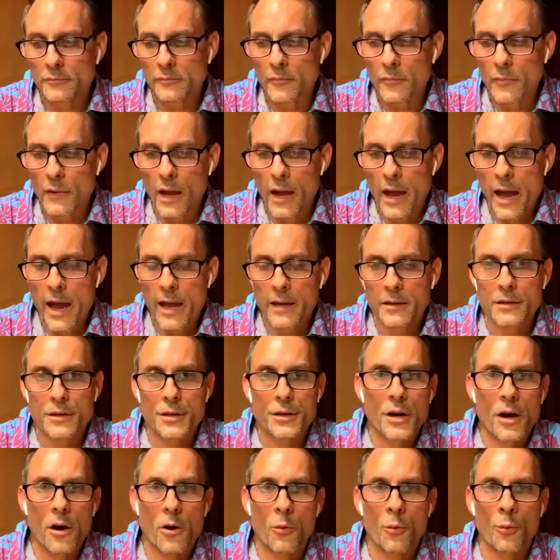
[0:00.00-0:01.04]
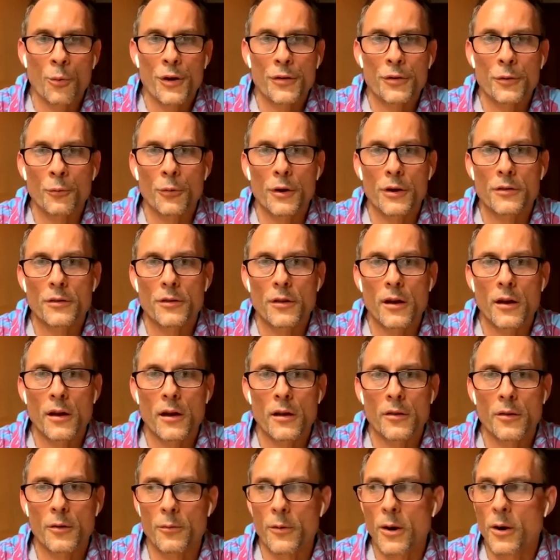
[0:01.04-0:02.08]
And, you know, with
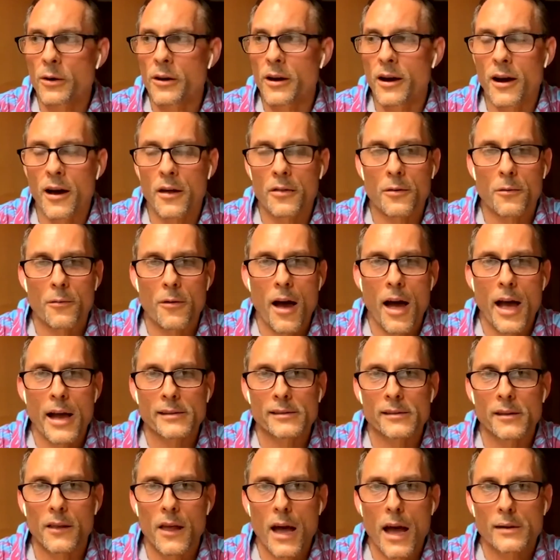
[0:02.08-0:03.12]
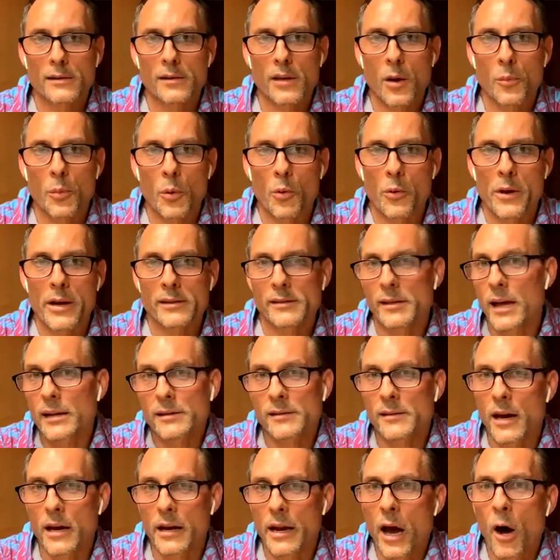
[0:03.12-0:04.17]
the Rona on the rise the last couple of weeks, that's
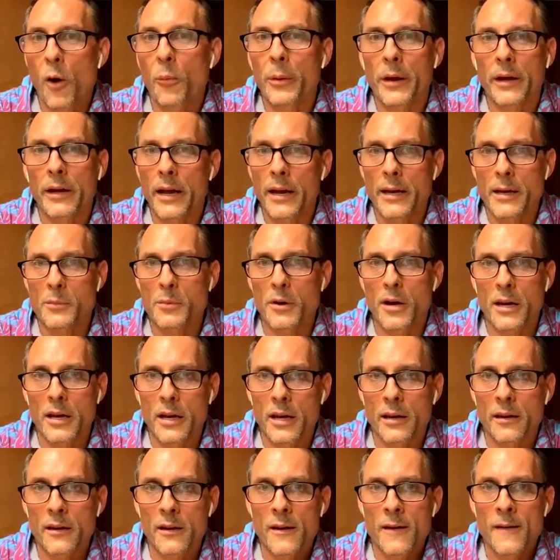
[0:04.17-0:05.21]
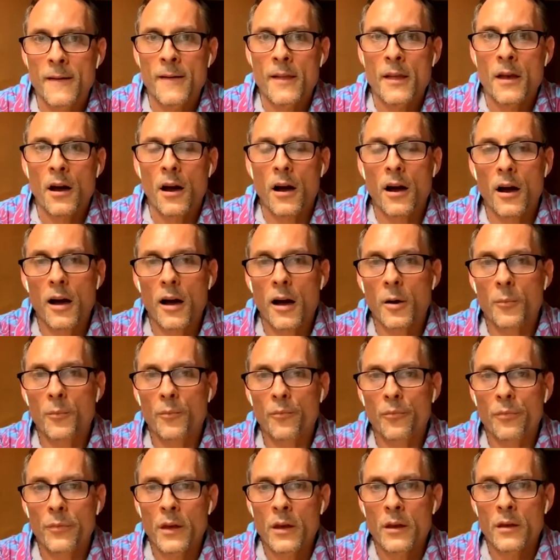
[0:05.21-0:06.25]
not helping anybody.
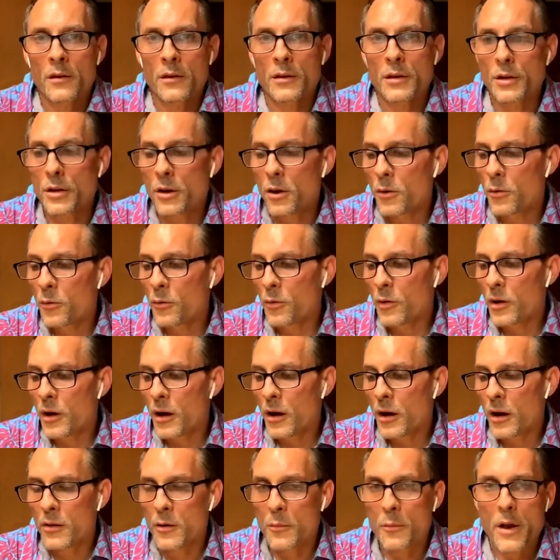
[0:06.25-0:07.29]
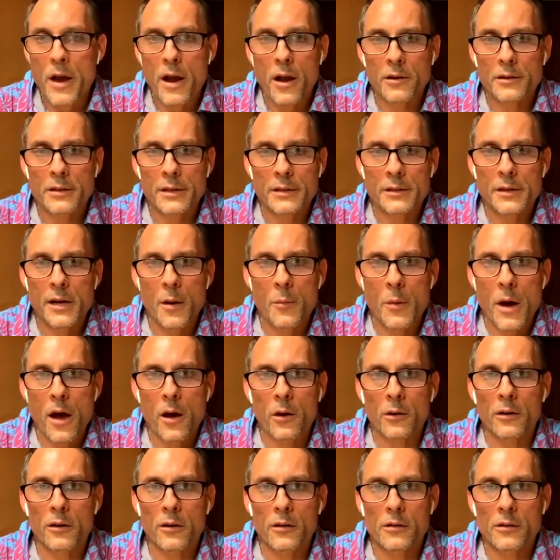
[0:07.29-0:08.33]
You know, the mayor did come
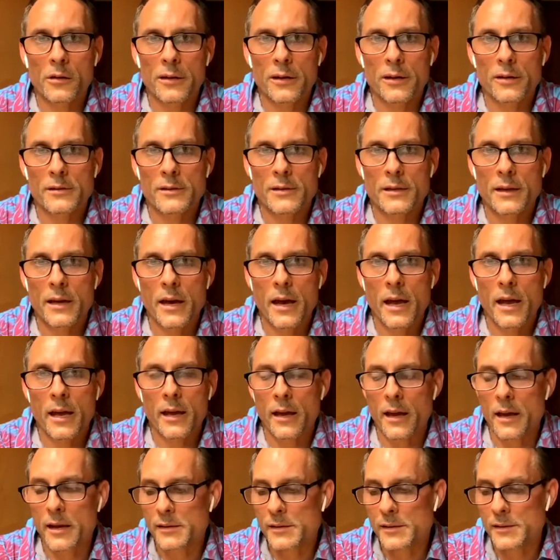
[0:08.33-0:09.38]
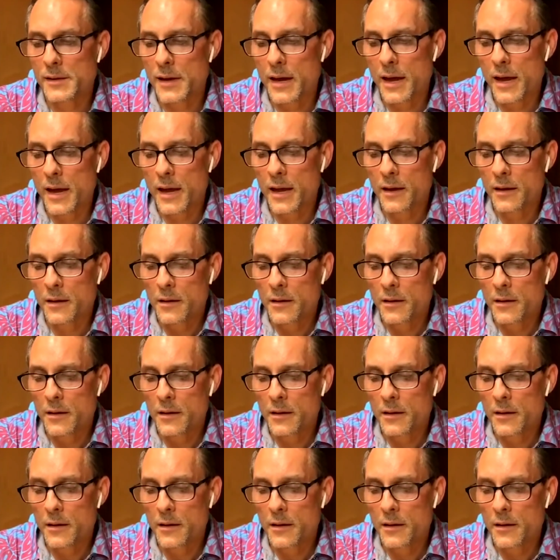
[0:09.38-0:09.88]
out earlier today and say